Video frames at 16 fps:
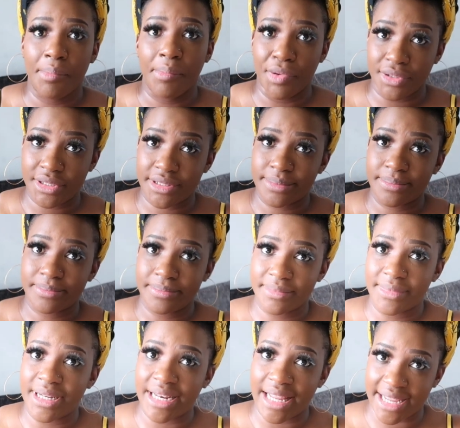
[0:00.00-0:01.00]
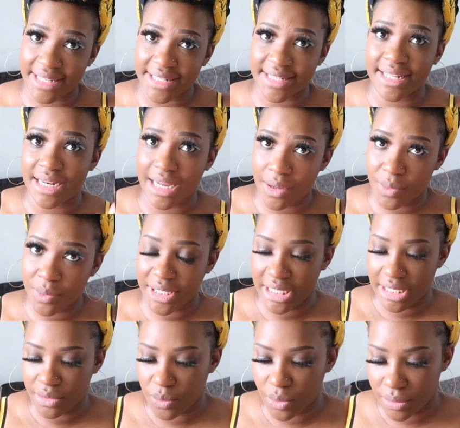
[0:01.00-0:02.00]
But like I said, I will
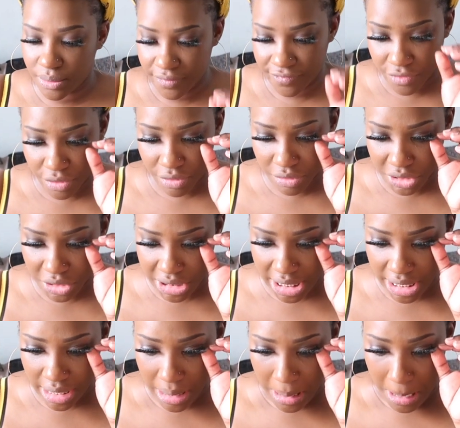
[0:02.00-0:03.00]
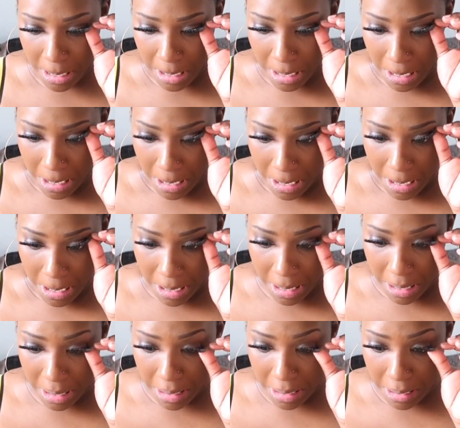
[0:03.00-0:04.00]
eat for a Rocher.
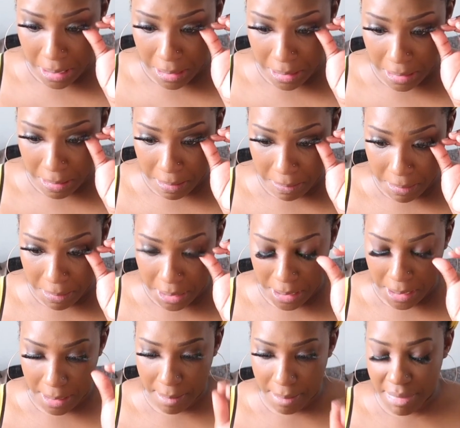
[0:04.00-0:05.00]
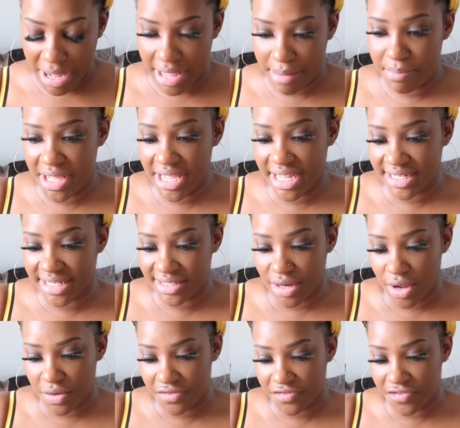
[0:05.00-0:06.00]
Um, my biggest
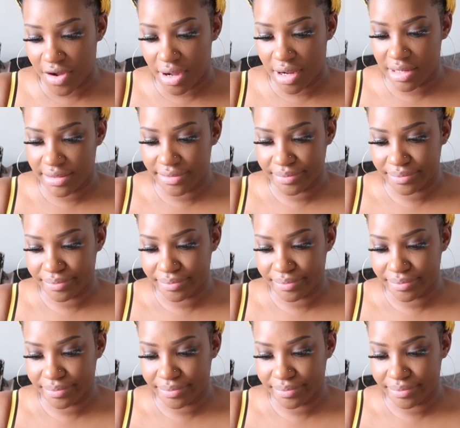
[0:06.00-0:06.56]
downfall.